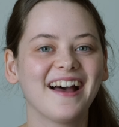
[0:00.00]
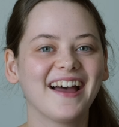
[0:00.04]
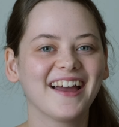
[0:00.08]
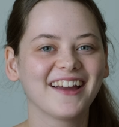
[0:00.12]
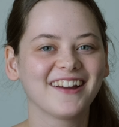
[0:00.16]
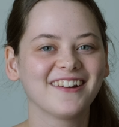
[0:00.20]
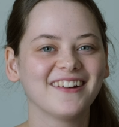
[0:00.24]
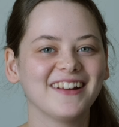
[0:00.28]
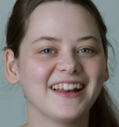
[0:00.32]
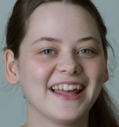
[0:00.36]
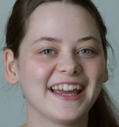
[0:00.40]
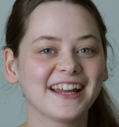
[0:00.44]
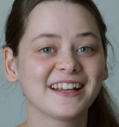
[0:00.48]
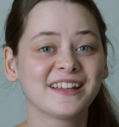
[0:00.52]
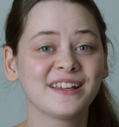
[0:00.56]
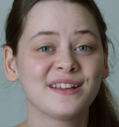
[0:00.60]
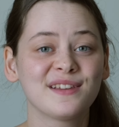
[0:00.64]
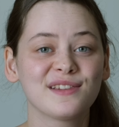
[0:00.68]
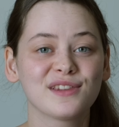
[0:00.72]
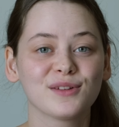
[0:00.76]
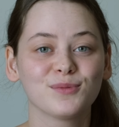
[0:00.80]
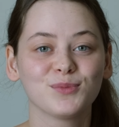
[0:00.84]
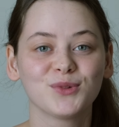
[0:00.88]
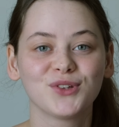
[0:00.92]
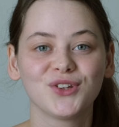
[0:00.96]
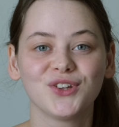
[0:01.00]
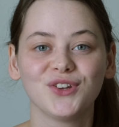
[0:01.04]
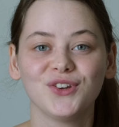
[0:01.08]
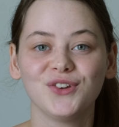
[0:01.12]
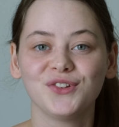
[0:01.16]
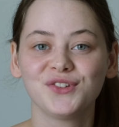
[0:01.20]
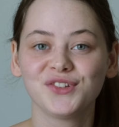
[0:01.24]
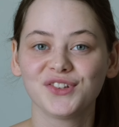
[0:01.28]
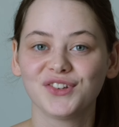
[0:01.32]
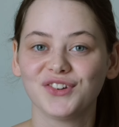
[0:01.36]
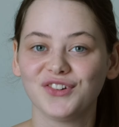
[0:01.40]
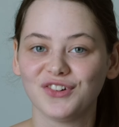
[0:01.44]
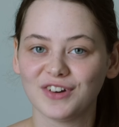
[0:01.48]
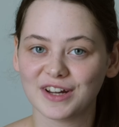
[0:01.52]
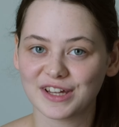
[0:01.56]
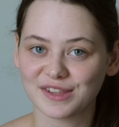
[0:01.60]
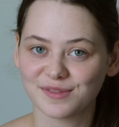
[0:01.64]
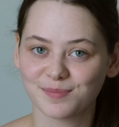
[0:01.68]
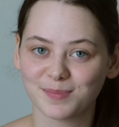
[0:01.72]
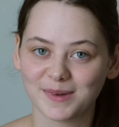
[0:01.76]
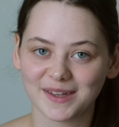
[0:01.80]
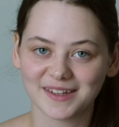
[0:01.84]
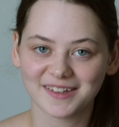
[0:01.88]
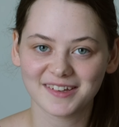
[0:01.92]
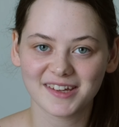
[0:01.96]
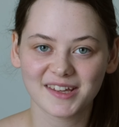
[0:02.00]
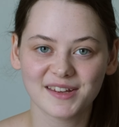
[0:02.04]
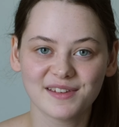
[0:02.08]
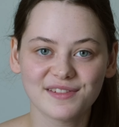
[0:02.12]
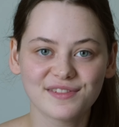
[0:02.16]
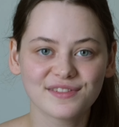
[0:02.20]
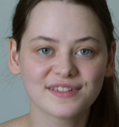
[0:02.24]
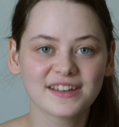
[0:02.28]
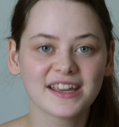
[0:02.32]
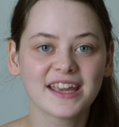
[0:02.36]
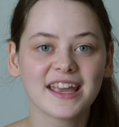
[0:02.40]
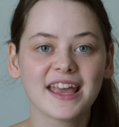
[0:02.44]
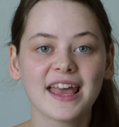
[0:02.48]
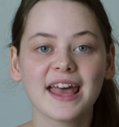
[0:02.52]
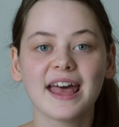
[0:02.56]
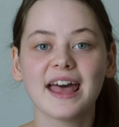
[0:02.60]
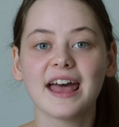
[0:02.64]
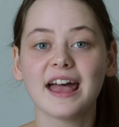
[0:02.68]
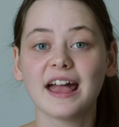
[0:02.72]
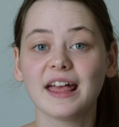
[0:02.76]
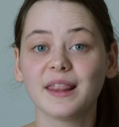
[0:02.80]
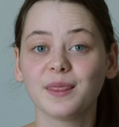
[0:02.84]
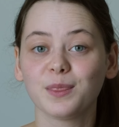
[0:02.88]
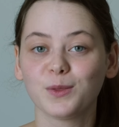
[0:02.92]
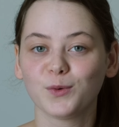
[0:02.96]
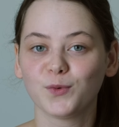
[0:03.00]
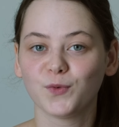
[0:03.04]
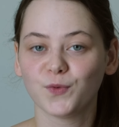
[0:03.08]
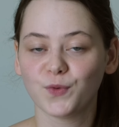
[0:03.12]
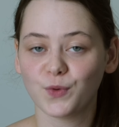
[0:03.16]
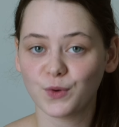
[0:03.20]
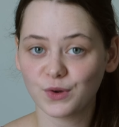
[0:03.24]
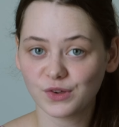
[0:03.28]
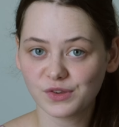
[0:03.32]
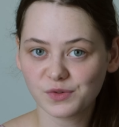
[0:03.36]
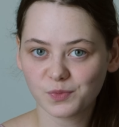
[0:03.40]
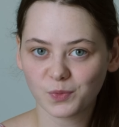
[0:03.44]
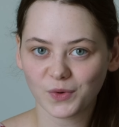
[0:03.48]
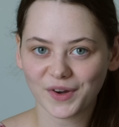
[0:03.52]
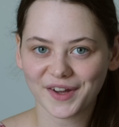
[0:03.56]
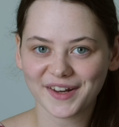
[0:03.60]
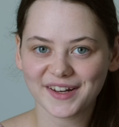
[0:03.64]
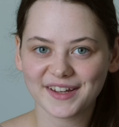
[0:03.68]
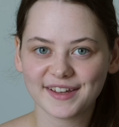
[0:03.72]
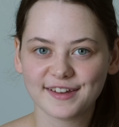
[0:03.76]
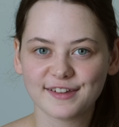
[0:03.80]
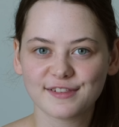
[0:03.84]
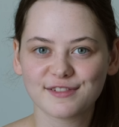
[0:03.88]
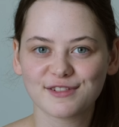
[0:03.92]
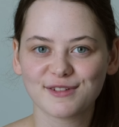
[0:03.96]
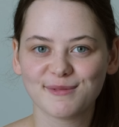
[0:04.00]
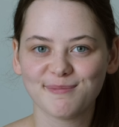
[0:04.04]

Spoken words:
I collected some cute dress patterns, and the first one is a